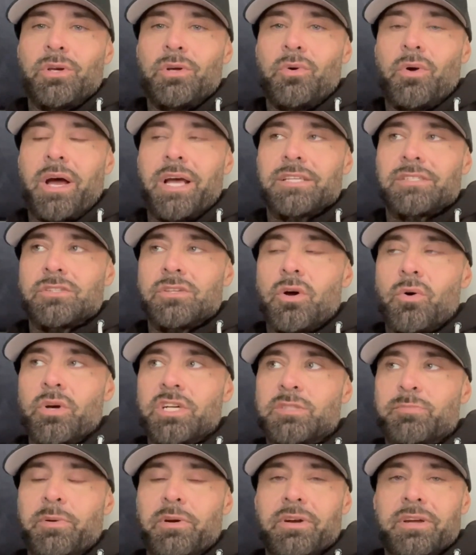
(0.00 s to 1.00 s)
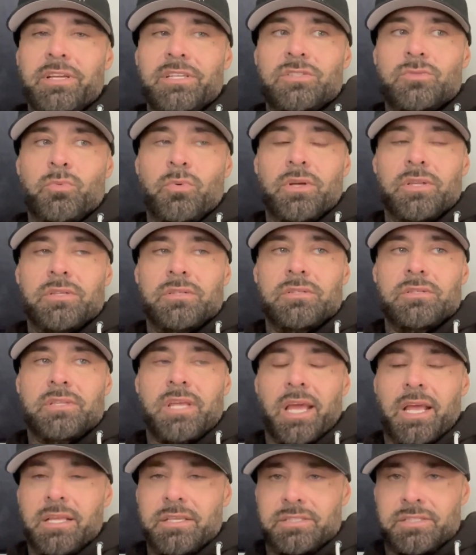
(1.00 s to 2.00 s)
who has no experience with
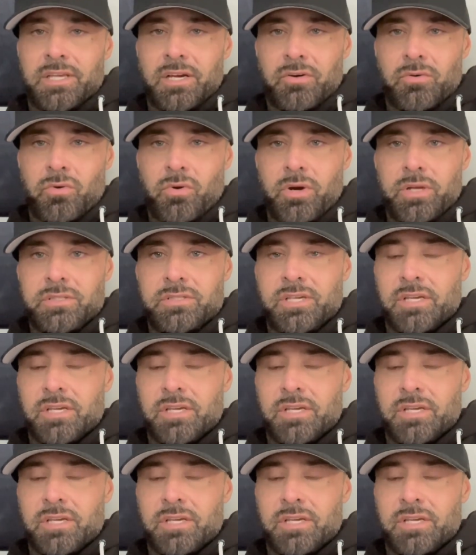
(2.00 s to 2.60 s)
taking steroids,